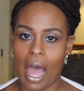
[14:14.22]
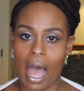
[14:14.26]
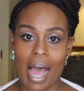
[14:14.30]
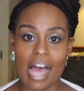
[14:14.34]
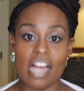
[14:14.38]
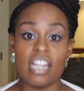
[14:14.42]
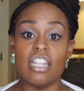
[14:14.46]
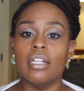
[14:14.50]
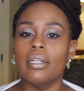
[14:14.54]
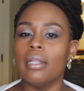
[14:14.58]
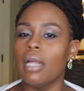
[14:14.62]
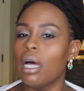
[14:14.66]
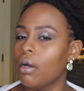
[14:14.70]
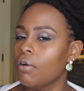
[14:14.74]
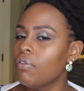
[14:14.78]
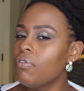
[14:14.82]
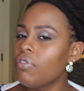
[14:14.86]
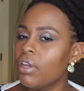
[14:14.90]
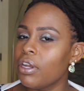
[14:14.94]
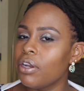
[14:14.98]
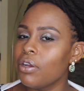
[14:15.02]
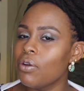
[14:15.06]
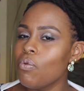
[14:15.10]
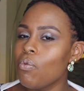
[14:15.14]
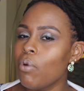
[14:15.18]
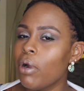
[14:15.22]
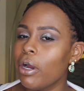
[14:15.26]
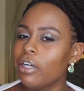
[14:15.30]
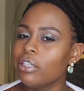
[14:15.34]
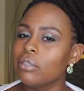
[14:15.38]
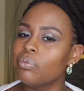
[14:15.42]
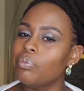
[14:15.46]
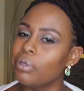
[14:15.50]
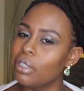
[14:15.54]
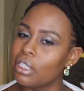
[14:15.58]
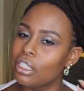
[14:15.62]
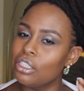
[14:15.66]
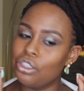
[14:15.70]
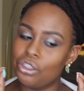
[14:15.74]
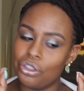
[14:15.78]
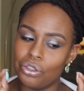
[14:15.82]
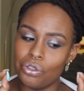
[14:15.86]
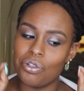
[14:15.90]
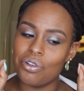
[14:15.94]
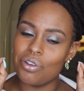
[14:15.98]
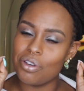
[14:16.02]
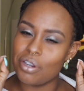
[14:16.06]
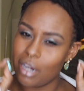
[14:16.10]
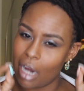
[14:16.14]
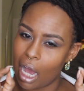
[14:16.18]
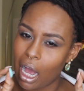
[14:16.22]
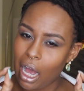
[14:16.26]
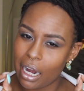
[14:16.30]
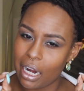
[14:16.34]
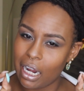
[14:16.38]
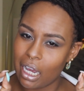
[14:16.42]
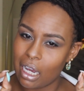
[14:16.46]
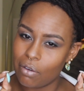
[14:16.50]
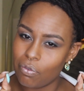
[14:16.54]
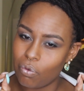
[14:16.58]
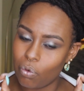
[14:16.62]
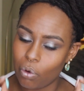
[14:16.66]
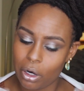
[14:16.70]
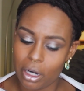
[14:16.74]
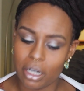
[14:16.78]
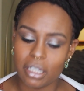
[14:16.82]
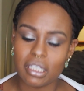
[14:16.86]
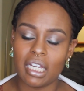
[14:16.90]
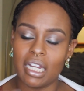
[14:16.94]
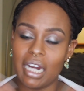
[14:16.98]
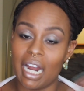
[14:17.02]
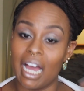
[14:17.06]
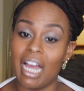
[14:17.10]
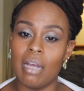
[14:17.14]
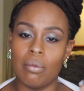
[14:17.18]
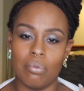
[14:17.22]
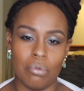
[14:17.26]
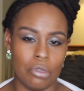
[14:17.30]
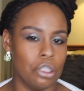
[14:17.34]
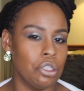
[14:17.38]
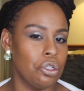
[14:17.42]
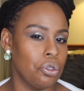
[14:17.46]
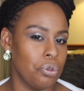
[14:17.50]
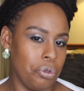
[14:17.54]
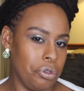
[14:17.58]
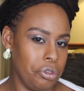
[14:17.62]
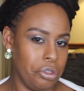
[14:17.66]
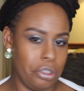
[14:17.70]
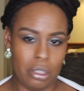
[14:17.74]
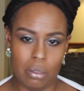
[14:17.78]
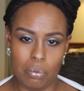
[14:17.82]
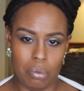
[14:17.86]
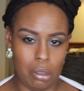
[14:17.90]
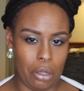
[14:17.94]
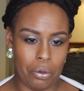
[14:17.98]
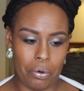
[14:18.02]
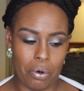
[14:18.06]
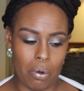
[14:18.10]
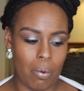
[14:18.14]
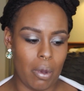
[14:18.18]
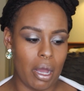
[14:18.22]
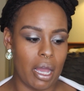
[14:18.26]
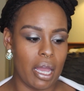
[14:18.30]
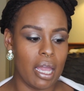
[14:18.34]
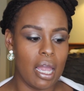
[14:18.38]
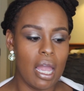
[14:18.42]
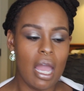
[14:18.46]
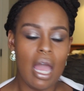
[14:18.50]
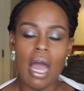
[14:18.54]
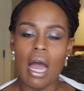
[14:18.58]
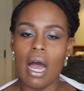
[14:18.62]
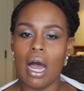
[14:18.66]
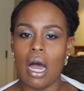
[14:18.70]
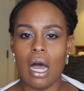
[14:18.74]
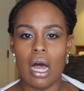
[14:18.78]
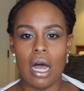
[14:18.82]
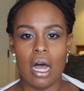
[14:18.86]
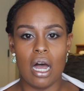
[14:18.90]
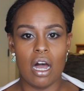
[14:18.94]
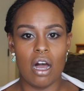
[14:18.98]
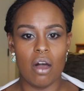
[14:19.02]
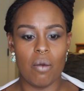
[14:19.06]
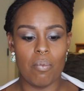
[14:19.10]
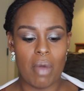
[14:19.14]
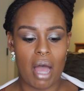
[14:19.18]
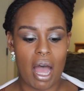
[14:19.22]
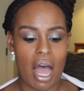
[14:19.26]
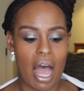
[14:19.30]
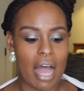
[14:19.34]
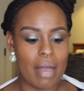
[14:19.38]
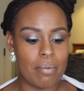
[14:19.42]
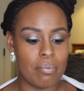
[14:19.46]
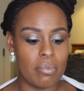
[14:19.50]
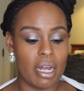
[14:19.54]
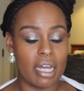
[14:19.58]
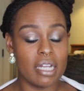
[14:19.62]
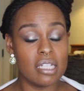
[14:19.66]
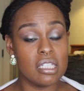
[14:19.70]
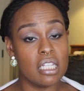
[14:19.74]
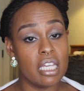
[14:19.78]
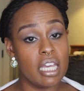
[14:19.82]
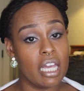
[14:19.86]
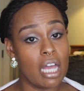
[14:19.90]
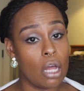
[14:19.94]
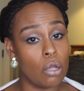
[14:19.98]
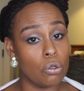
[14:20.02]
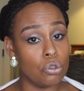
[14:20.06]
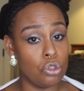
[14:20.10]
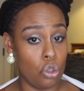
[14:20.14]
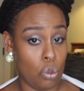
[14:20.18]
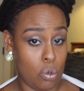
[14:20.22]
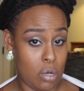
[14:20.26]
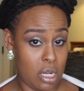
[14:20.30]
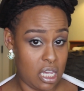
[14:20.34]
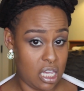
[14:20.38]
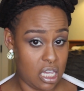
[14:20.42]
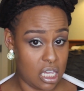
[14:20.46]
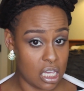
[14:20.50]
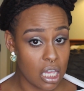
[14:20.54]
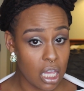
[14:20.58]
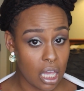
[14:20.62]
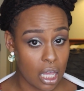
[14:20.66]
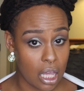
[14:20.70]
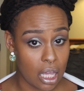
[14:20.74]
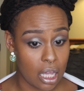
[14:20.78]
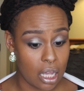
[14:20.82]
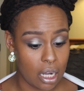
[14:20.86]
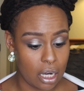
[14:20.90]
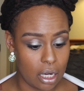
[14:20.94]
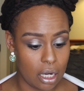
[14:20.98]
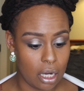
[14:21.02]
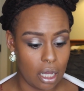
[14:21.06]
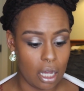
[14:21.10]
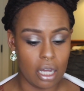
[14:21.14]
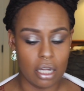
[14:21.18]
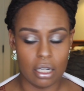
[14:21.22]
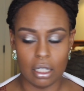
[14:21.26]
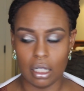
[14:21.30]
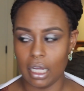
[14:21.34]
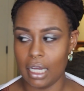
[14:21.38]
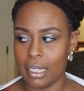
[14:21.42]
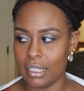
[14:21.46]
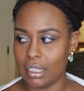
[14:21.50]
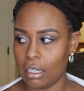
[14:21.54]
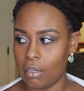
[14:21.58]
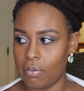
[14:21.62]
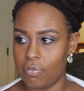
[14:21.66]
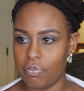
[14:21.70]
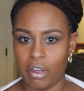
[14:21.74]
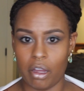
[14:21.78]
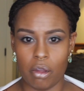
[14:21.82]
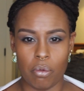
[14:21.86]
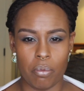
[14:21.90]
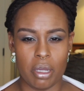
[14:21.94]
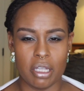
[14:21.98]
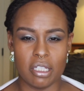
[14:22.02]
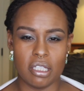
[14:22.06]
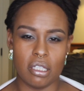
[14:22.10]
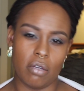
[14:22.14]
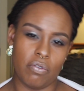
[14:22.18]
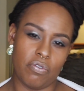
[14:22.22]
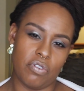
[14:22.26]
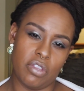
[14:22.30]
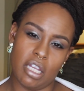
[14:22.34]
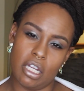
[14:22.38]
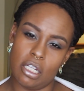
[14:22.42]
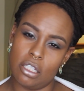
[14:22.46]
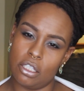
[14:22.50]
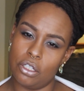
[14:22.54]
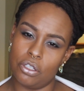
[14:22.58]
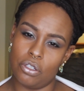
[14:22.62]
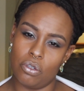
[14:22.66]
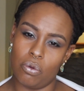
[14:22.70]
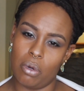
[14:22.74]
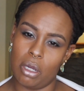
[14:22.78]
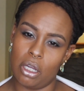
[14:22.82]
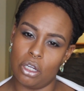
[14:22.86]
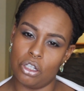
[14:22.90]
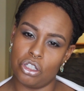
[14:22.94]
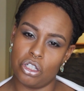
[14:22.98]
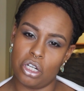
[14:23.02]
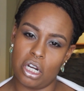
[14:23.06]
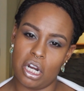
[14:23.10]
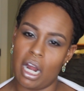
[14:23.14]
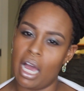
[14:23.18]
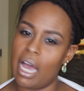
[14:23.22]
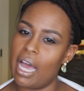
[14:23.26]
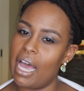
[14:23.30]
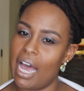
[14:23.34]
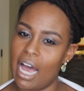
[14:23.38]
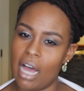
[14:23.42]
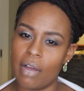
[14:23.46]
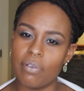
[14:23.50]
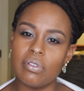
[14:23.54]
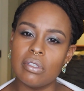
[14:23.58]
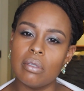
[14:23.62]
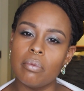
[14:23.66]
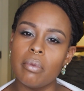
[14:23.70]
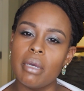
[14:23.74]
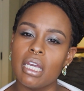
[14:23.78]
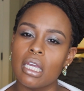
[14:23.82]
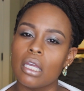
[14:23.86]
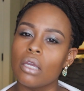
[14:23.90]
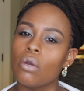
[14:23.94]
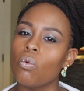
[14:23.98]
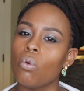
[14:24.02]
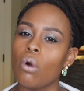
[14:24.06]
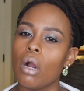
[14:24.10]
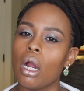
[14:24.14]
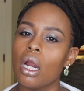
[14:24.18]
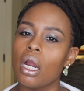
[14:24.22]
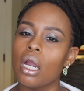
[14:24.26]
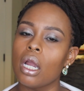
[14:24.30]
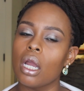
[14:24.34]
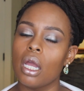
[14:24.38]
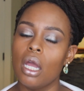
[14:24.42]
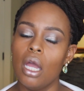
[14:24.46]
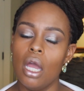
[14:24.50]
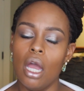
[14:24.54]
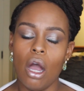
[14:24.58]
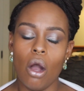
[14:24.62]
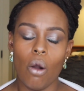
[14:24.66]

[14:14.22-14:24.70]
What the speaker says: I love that it worked, but it should not have worked. And I am literally blown away. I'm not saying I'll do it again unless I find myself in that situation and I have to make it work.